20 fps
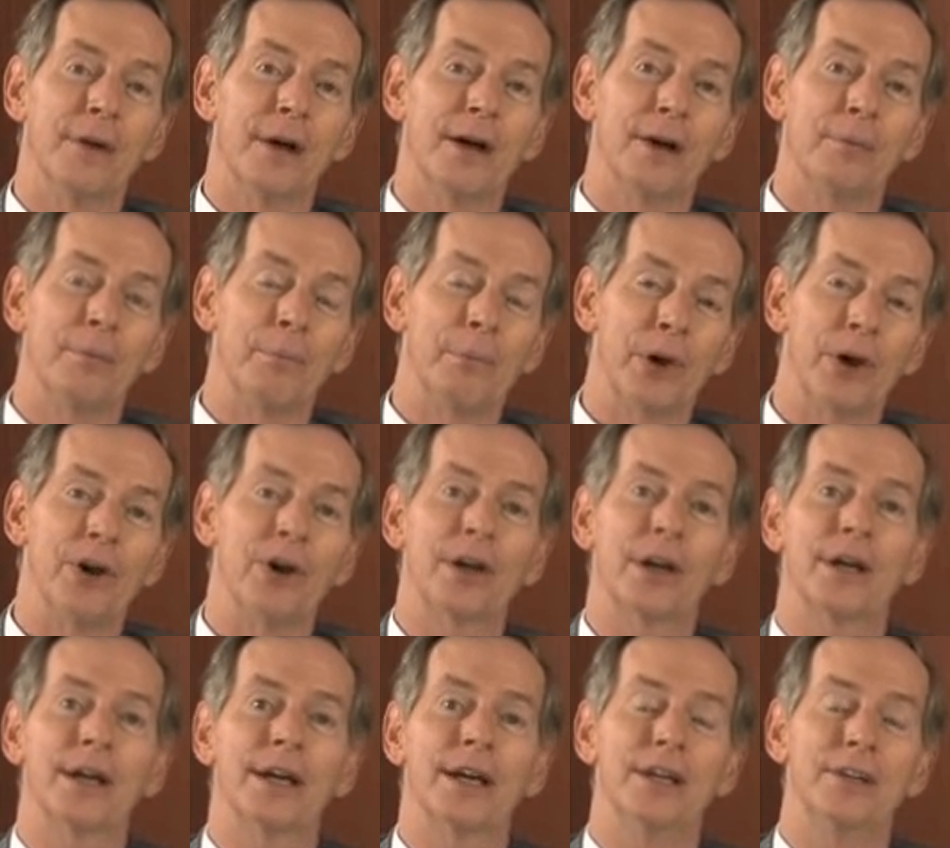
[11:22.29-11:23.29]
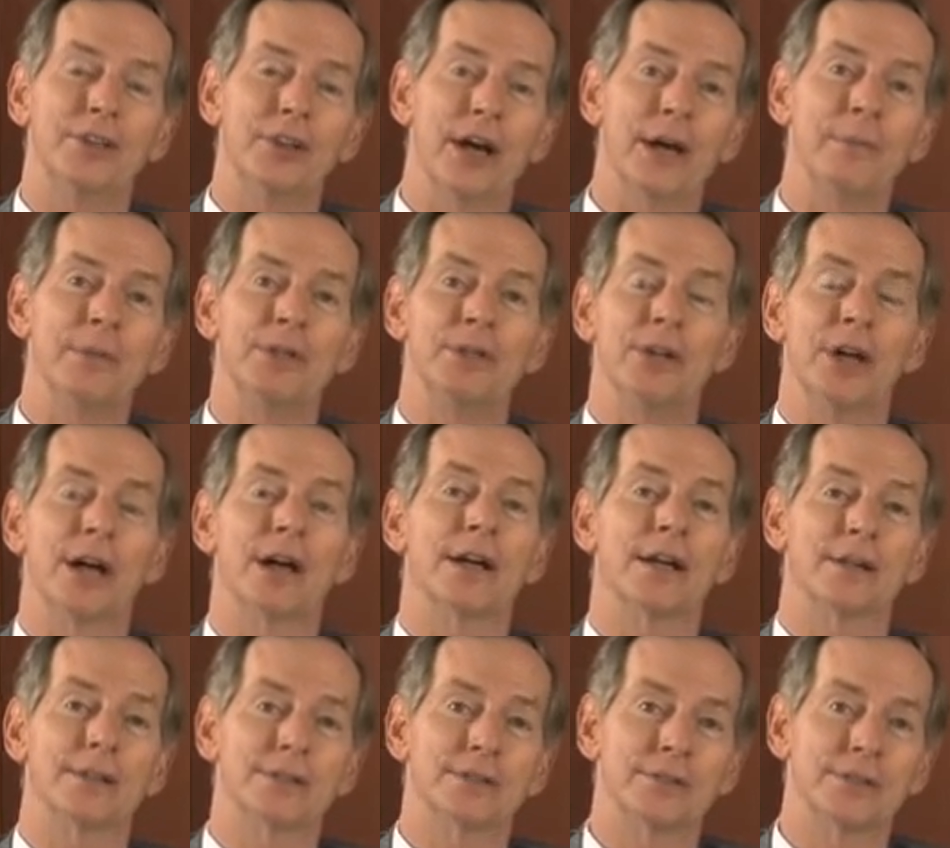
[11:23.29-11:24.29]
Burke and
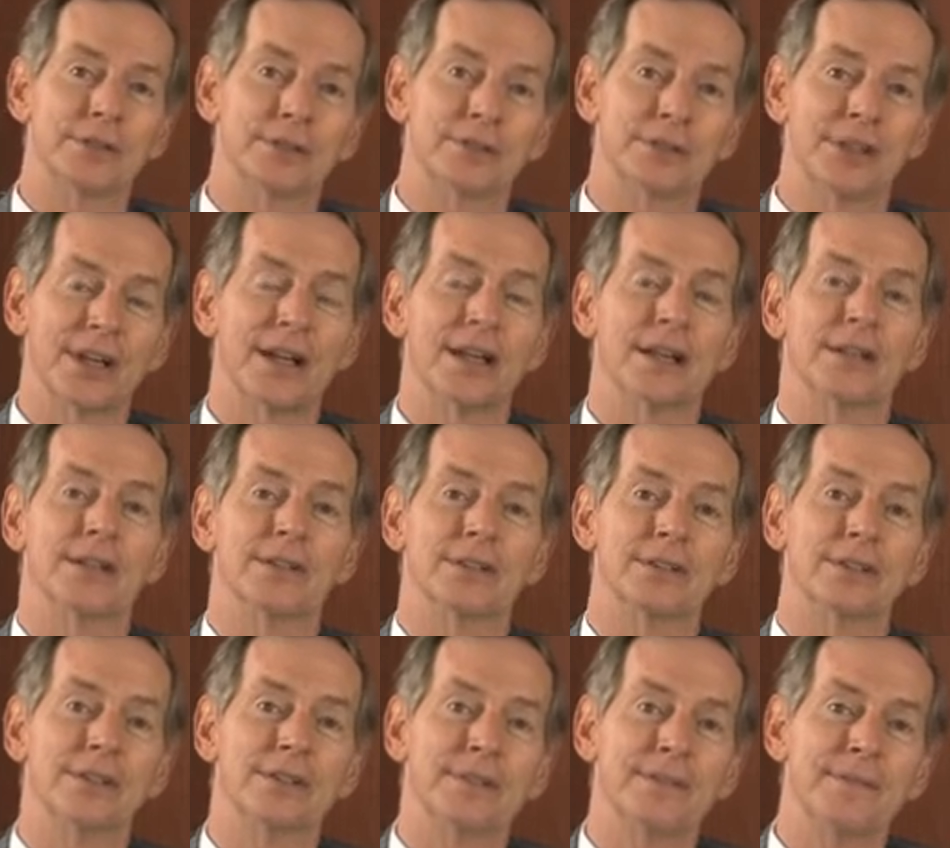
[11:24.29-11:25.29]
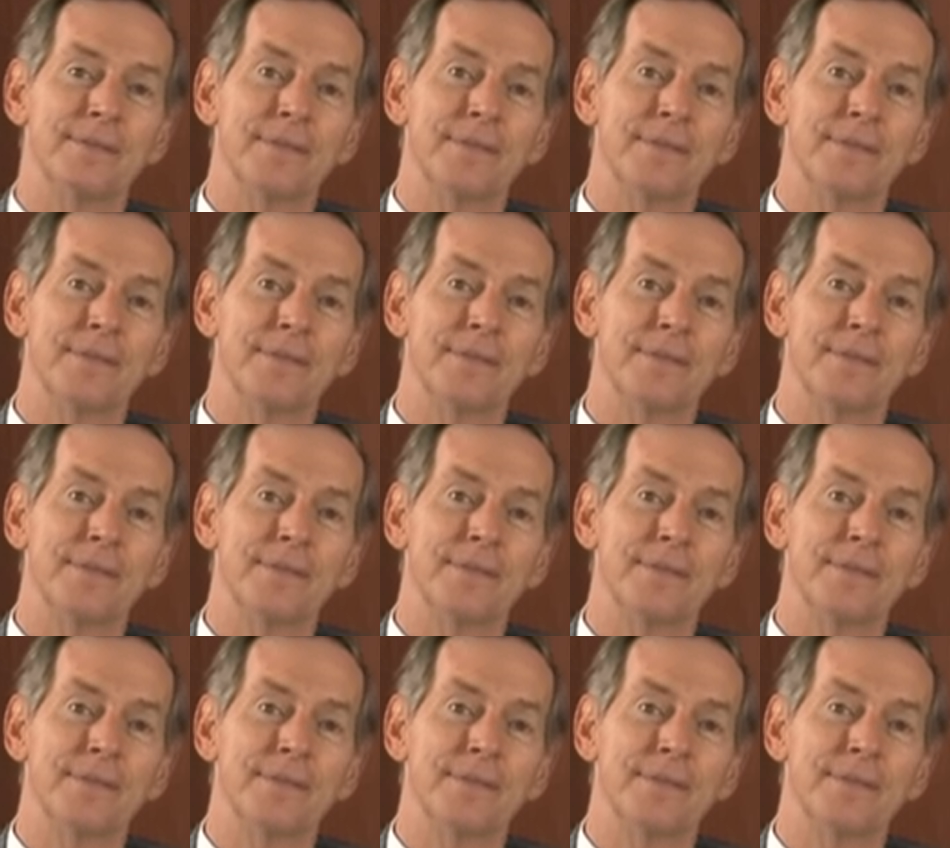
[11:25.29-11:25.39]
Yamin, two scientists,